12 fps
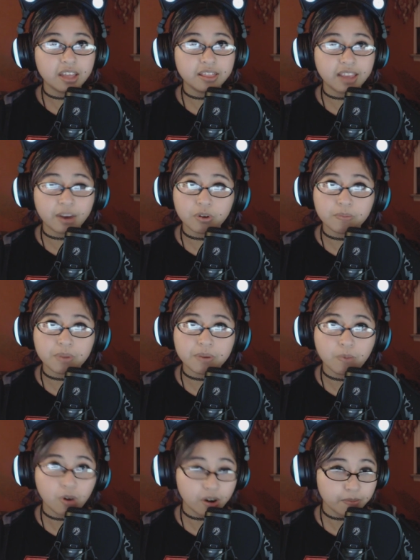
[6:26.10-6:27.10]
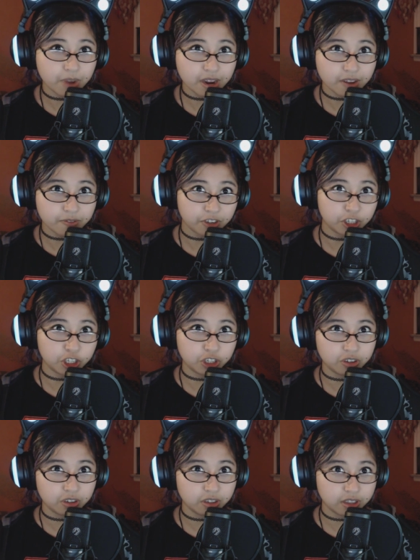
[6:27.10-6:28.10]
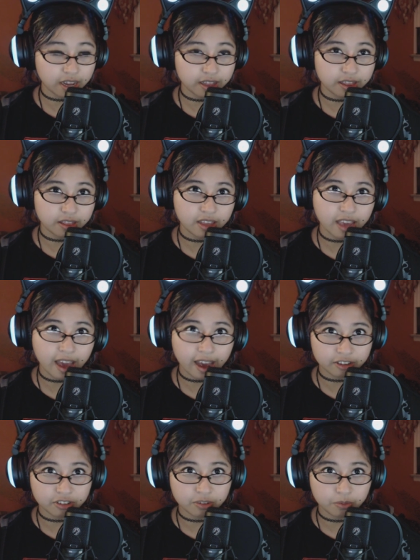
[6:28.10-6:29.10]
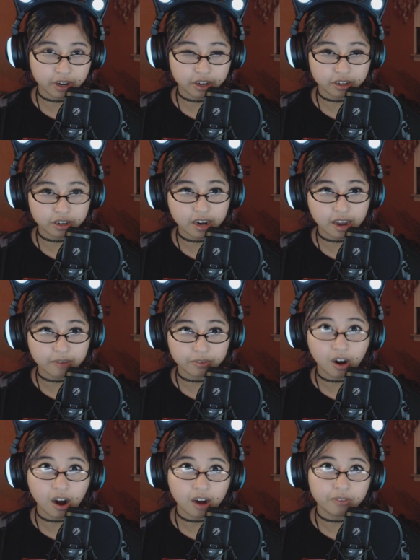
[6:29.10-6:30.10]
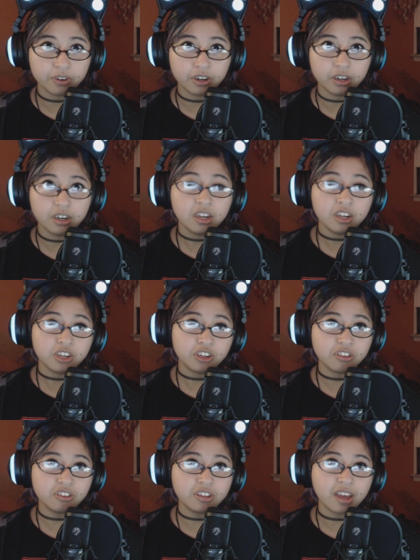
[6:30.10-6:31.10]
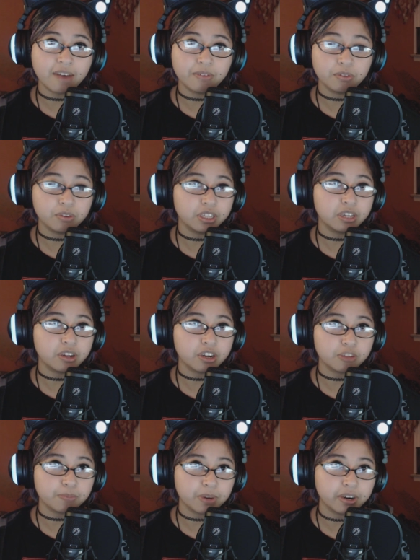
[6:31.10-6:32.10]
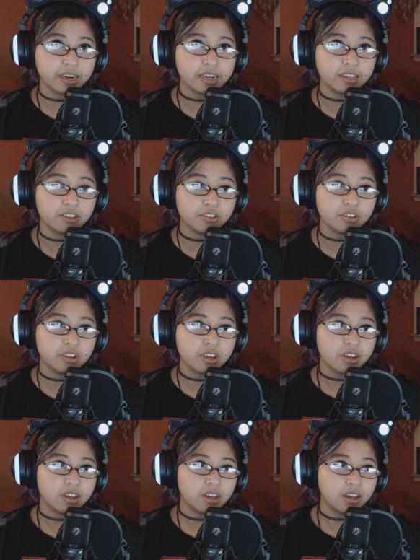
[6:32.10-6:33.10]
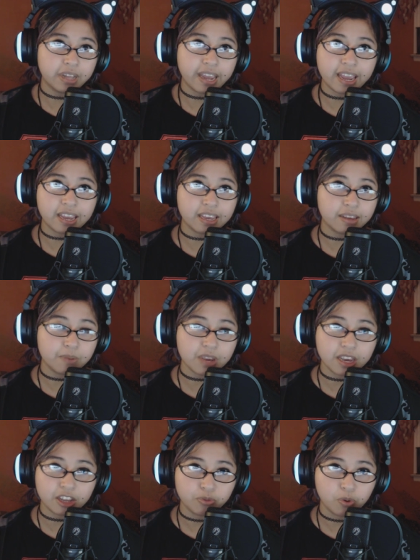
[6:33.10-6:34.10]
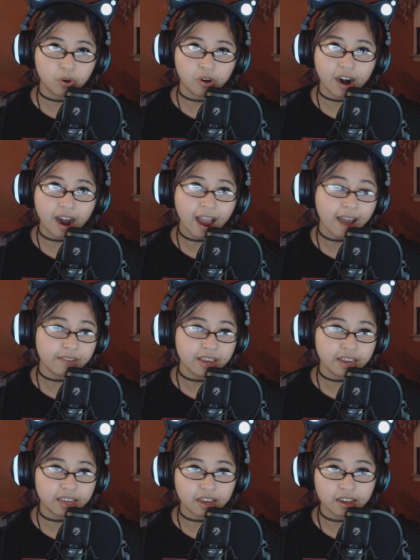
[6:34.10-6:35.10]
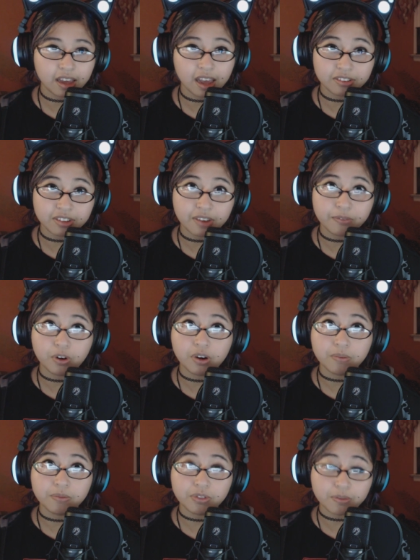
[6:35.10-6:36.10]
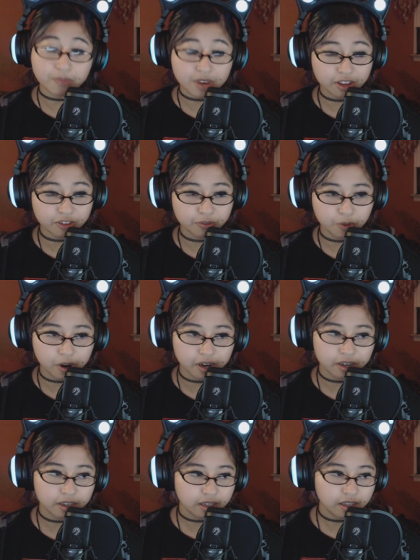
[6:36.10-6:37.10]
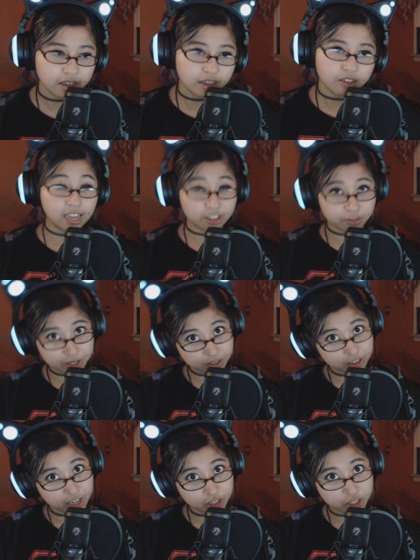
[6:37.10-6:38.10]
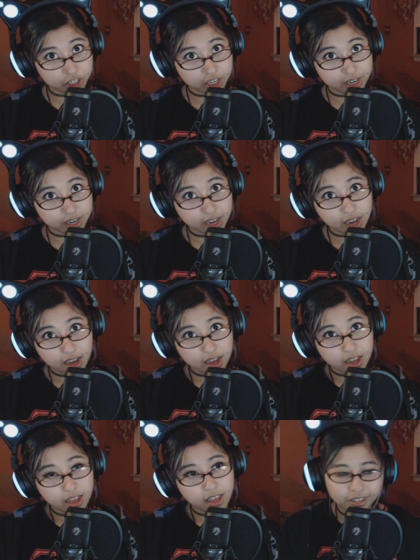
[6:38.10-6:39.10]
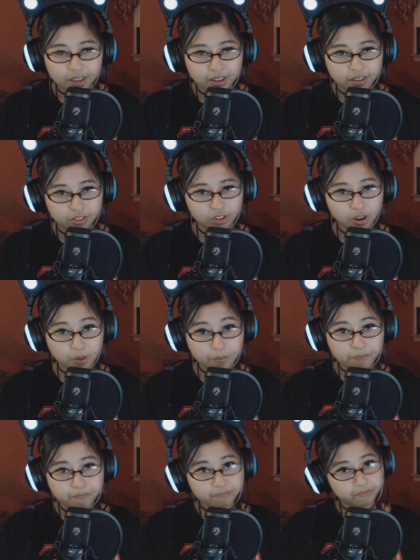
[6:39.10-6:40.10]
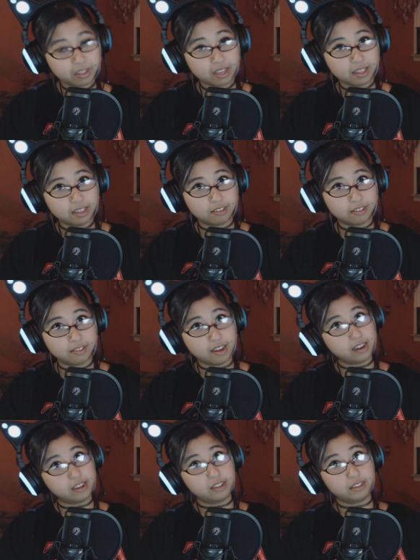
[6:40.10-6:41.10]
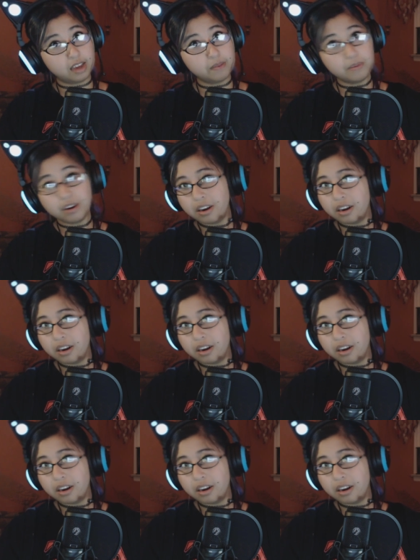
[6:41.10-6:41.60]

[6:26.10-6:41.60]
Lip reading: and that would be more beneficial than the Axent Wear could ever offer, just to have a really good experience playing PS4 or having a headset for the PS4. That's my suggestion. So, this is Nightingale Gamer,